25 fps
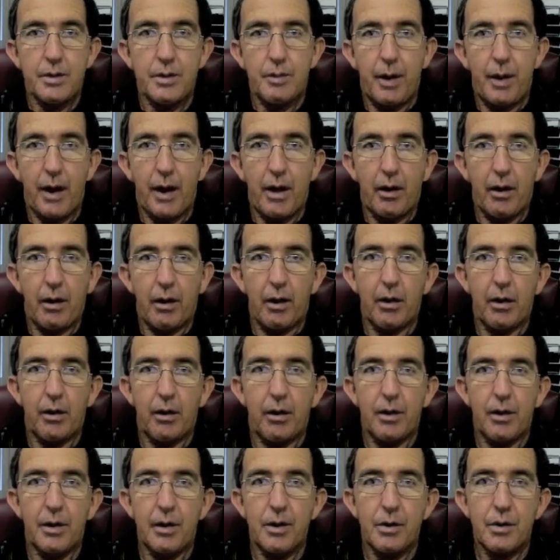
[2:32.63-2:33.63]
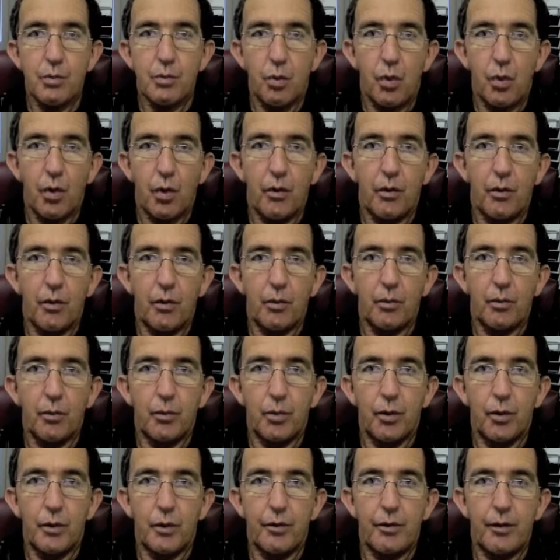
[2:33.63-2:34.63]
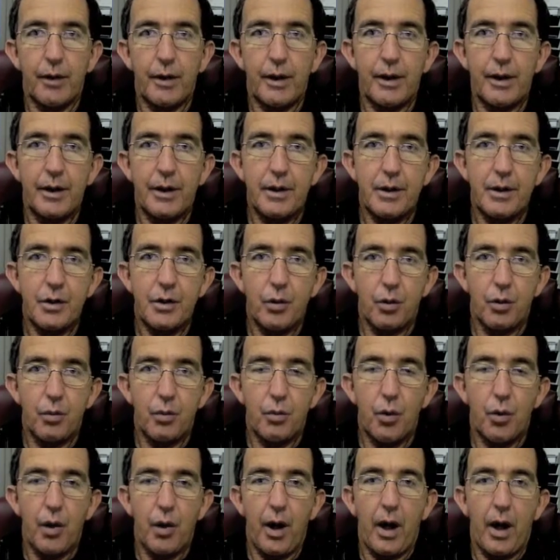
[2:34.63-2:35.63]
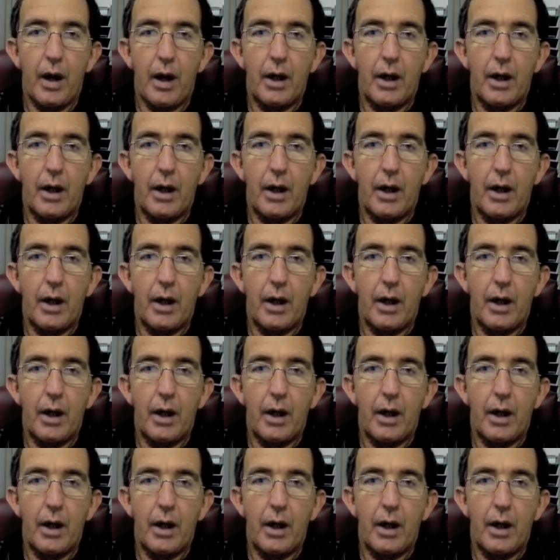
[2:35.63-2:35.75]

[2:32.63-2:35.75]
power lines, water feed, stormwater,